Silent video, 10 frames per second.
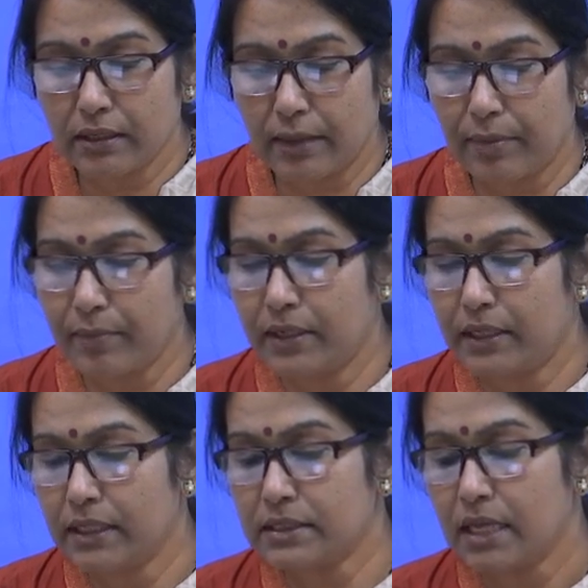
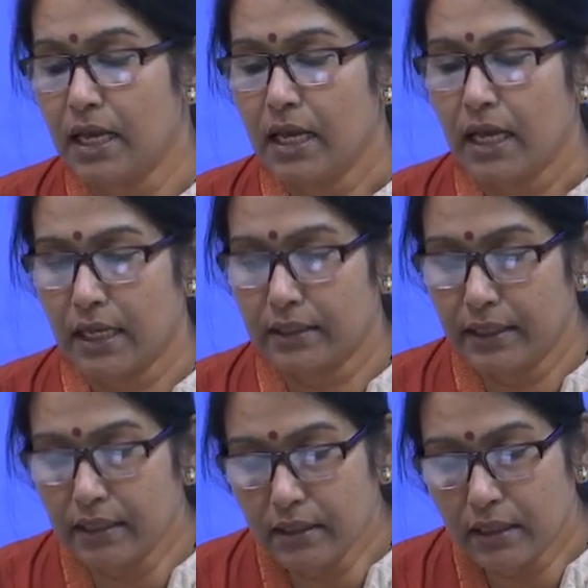capabilities, and
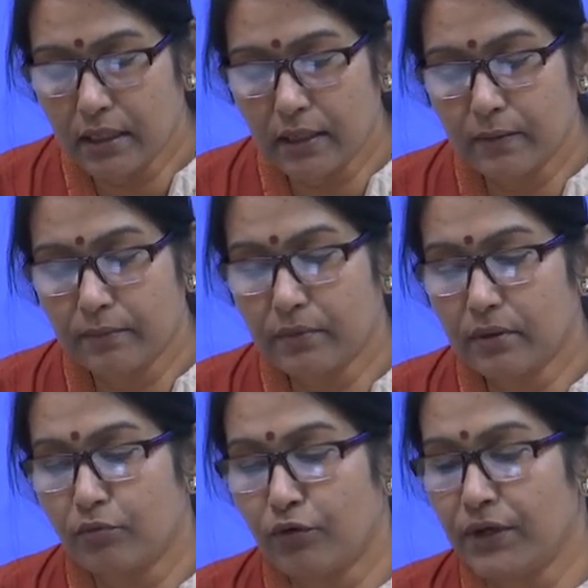then
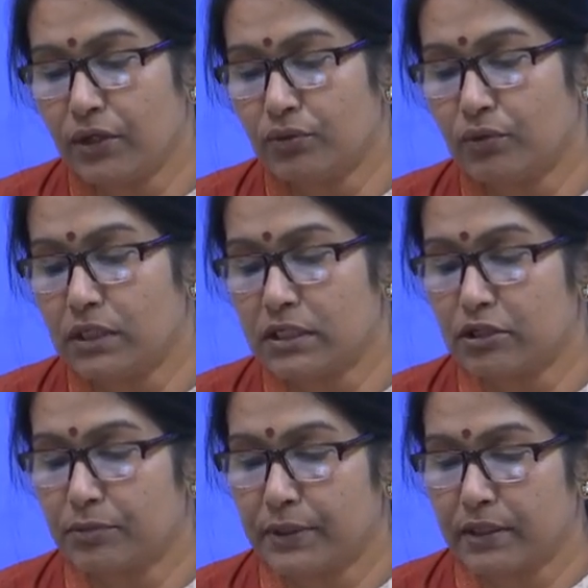moving towards
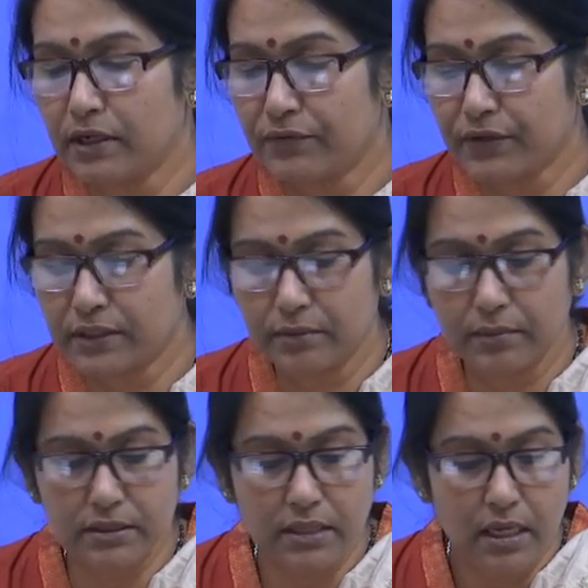entrepreneurial
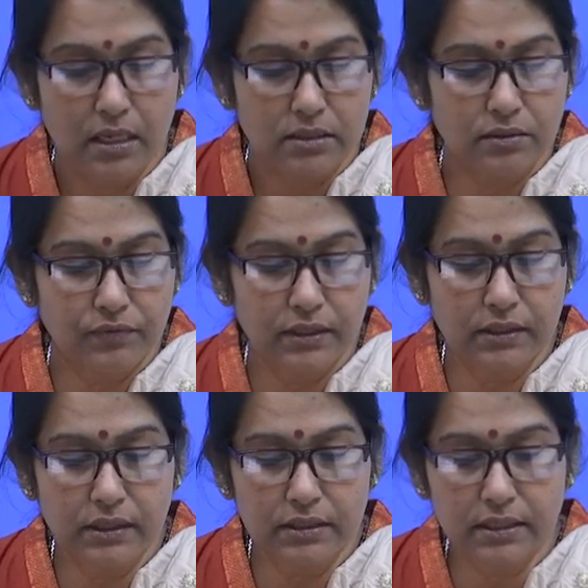effectiveness. So,
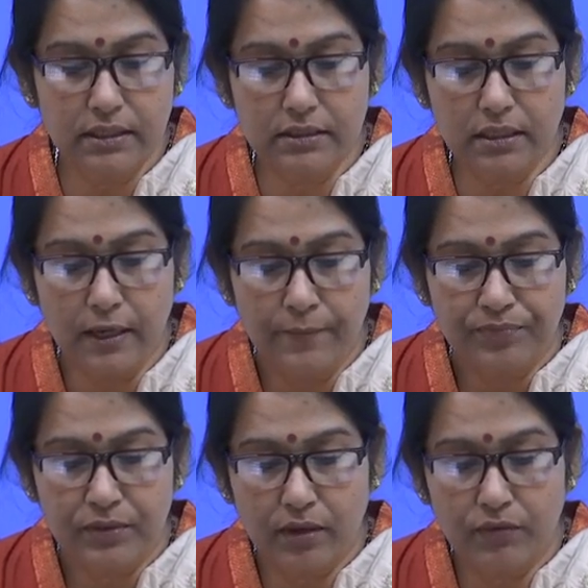within this sector
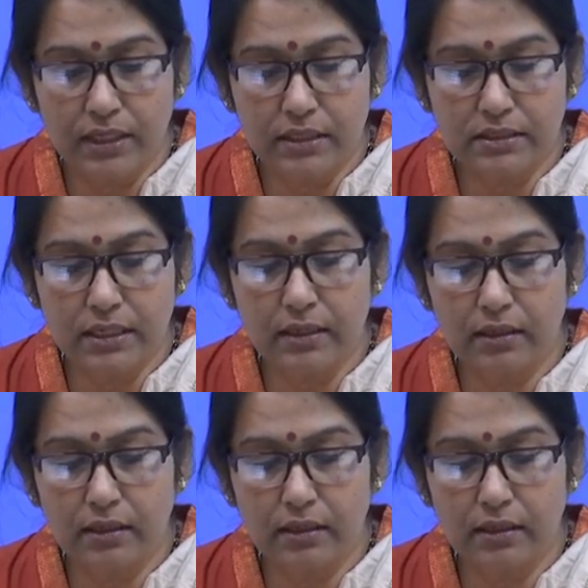Now we can say